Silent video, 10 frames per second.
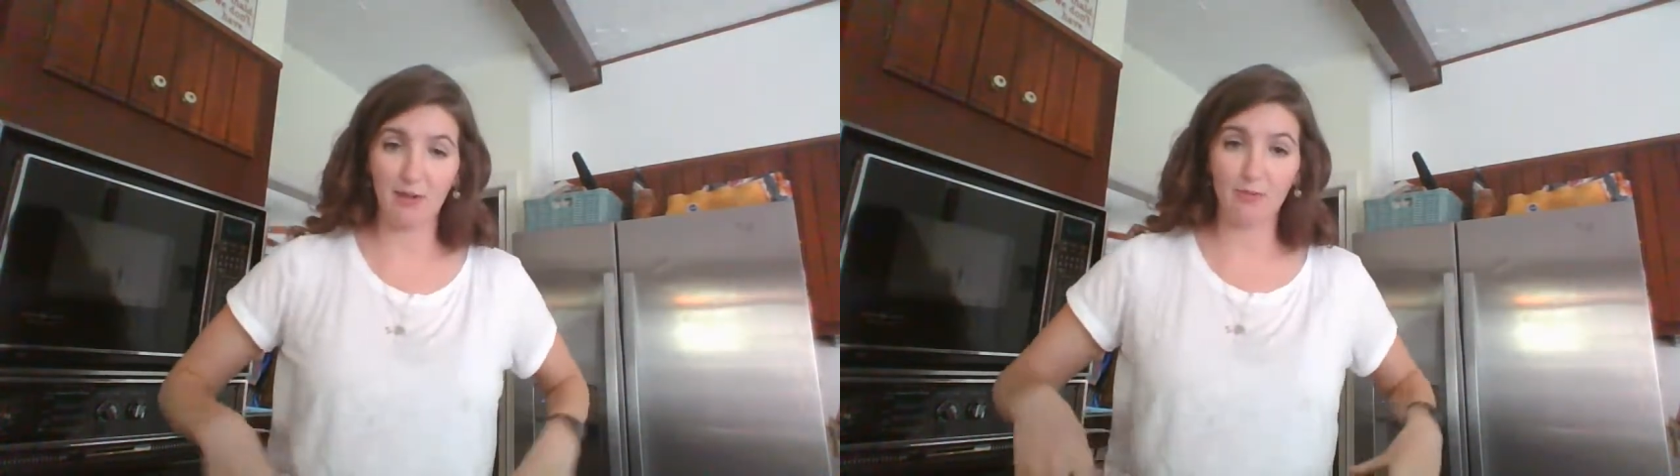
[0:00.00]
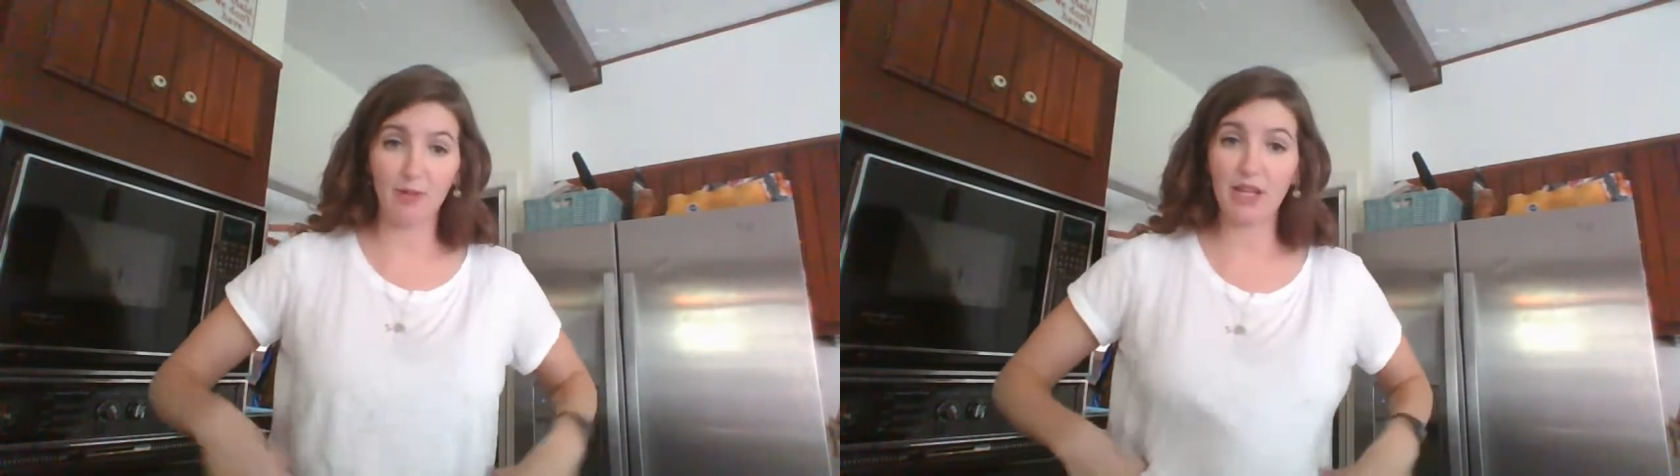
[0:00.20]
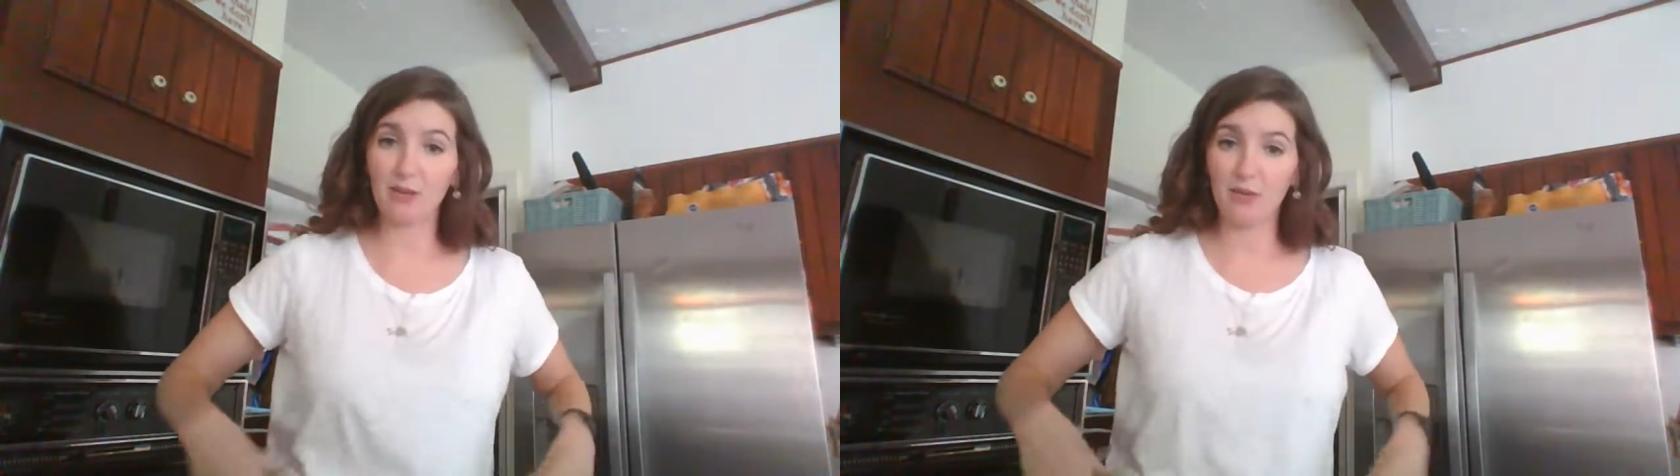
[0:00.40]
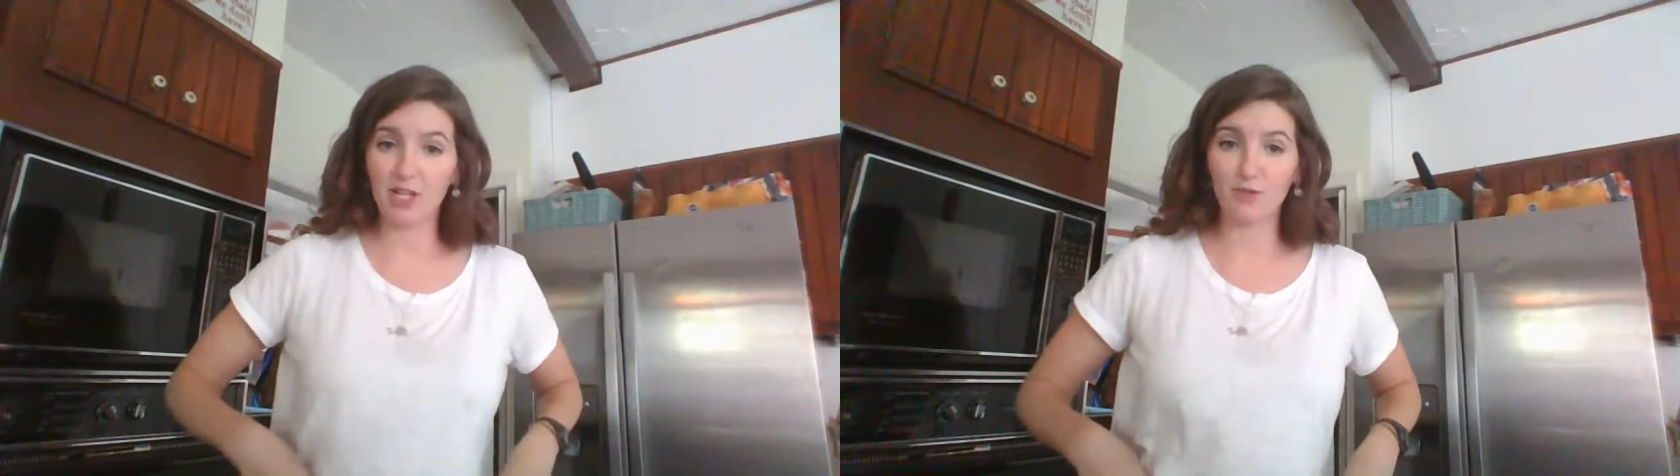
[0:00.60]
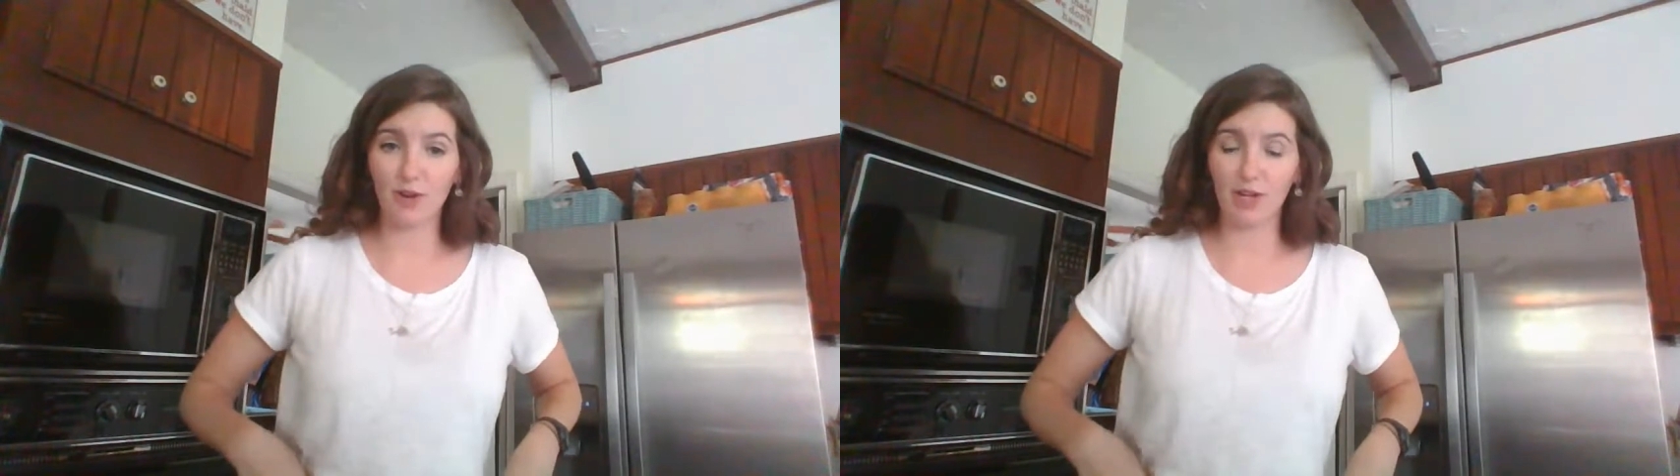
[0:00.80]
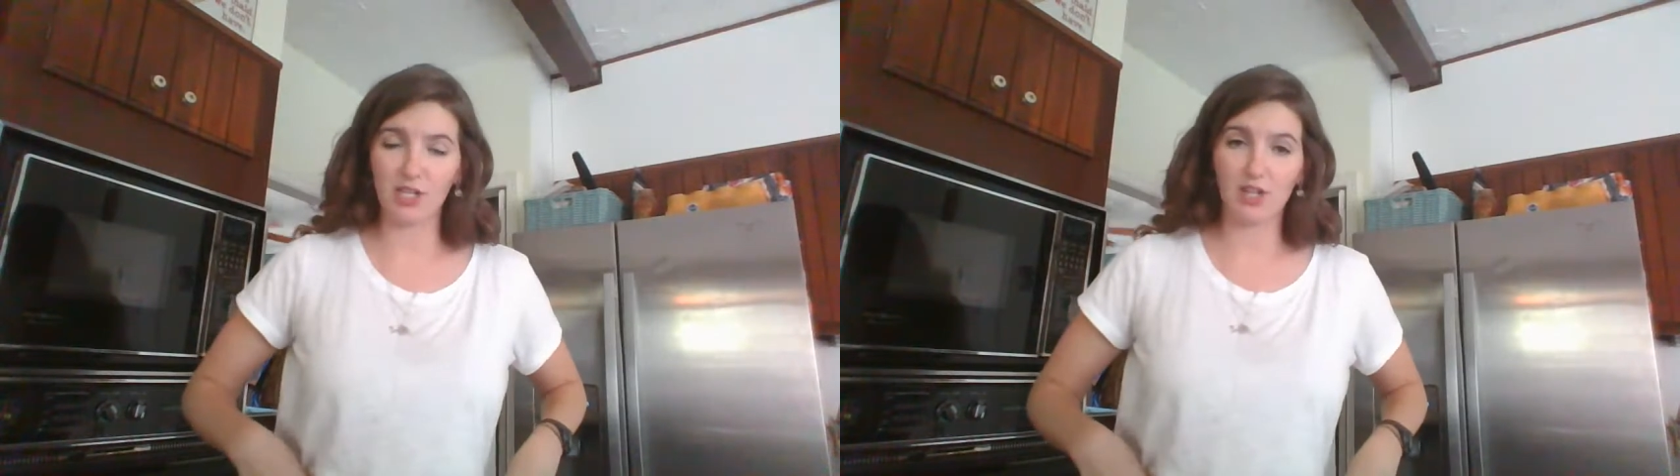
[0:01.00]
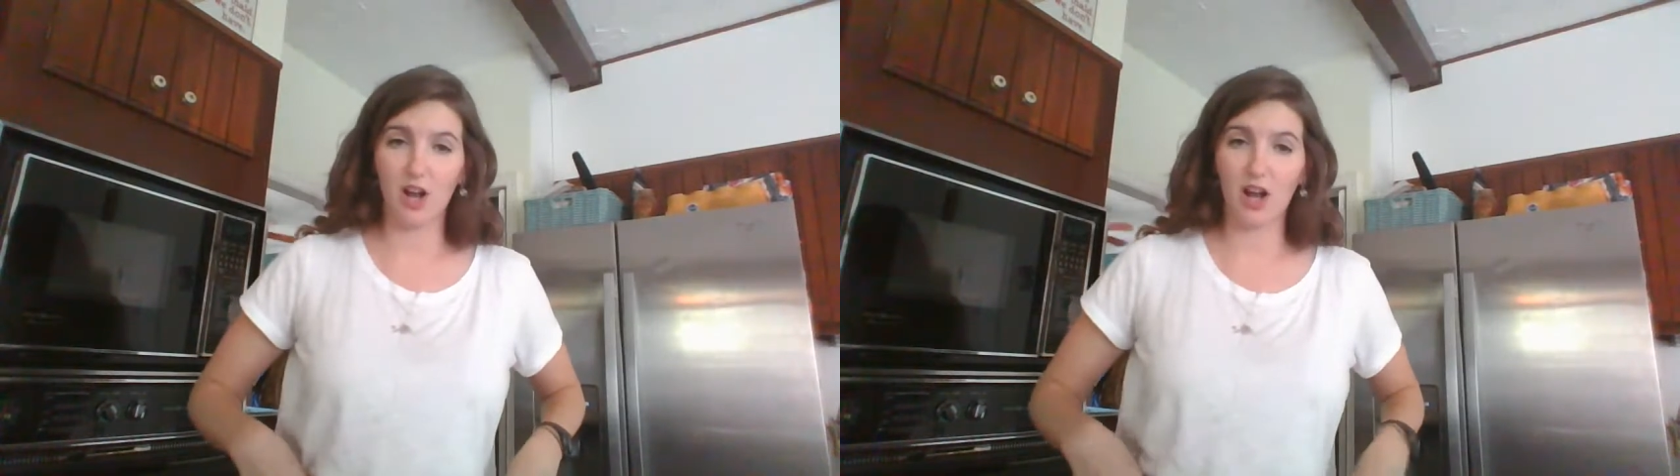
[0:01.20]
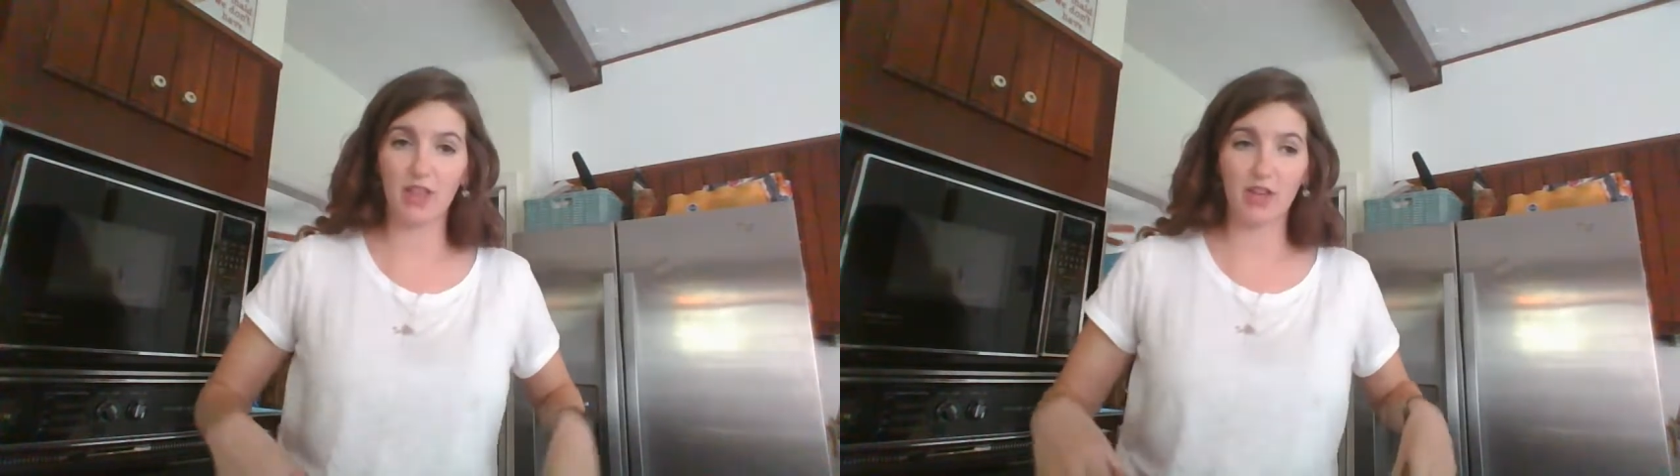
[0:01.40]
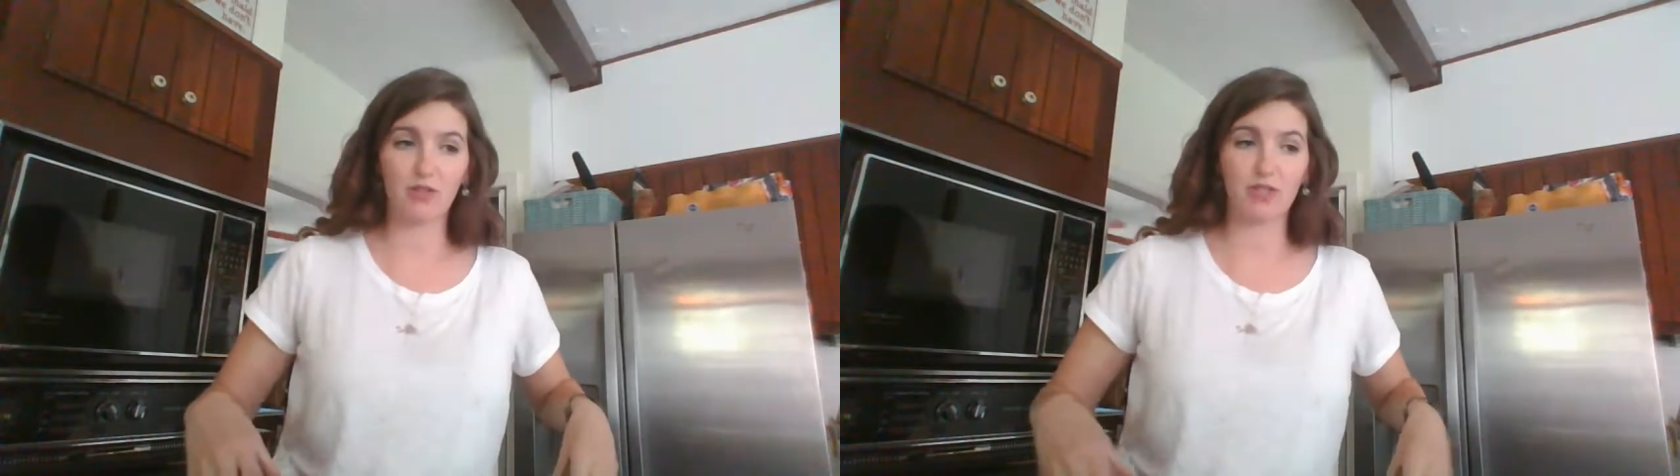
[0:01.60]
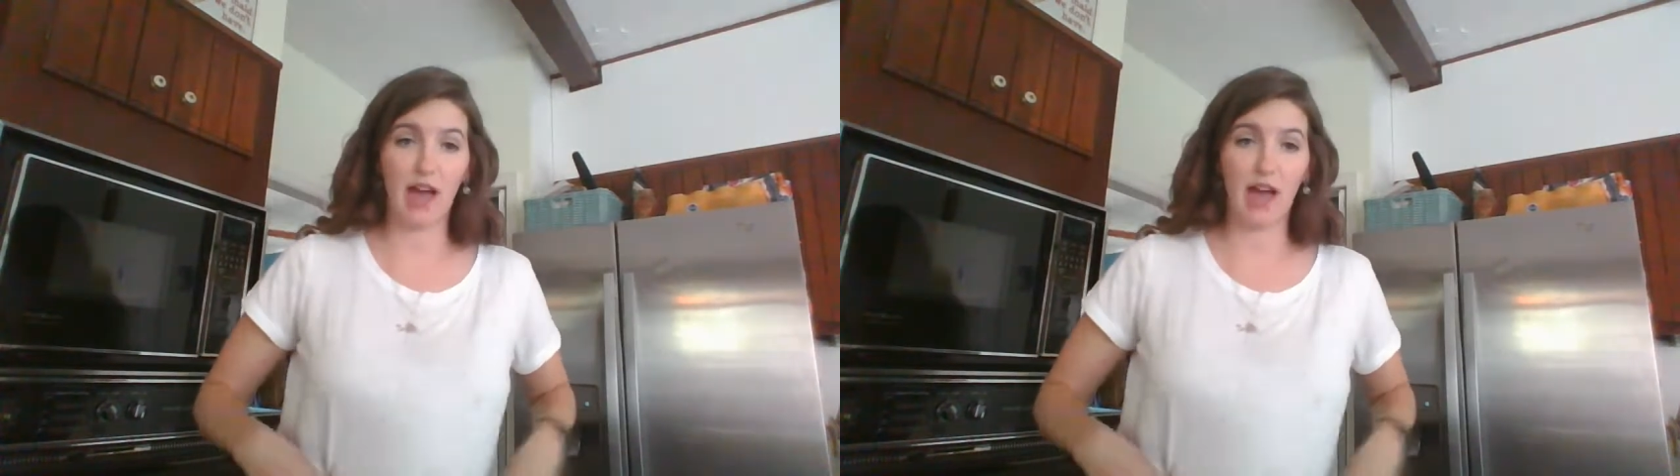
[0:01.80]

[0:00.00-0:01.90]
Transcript: really want us focused on those